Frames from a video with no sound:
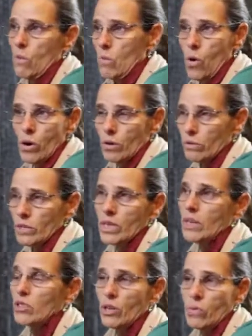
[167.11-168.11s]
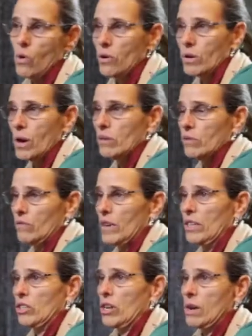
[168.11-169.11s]
water retention, water
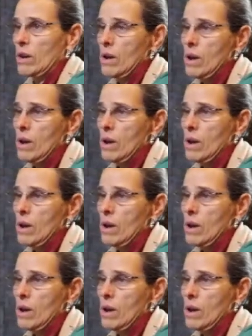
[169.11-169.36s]
conservation.